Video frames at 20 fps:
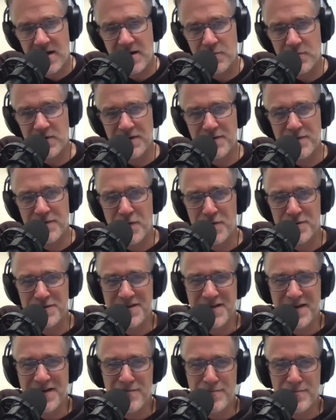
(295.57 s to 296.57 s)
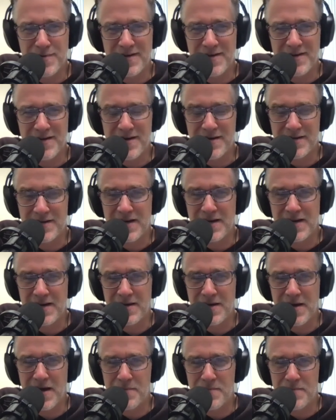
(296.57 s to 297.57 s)
We look forward to everybody
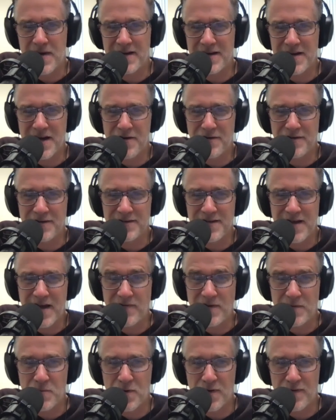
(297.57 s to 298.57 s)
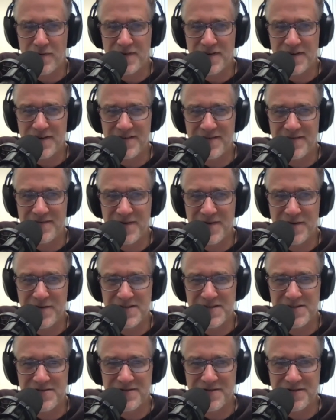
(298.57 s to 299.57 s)
getting back out and having more fun very
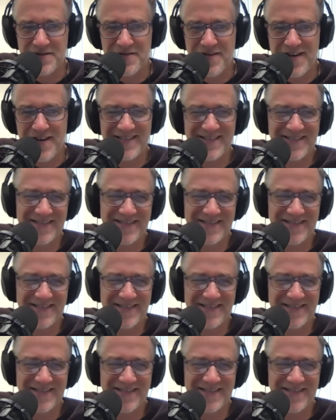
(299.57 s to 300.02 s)
soon, correct?